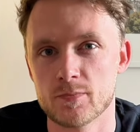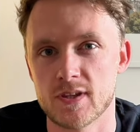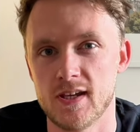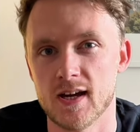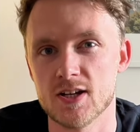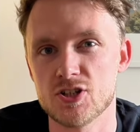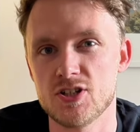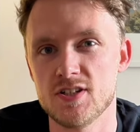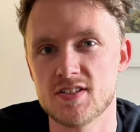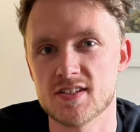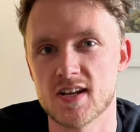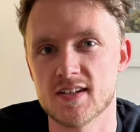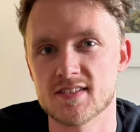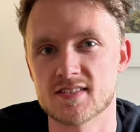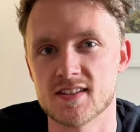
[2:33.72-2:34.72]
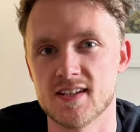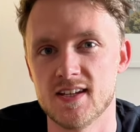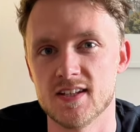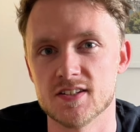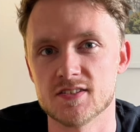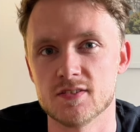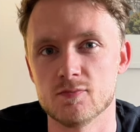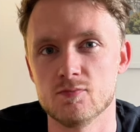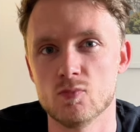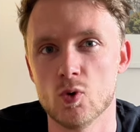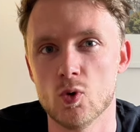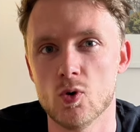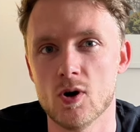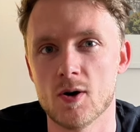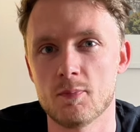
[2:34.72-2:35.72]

He actually says that it's more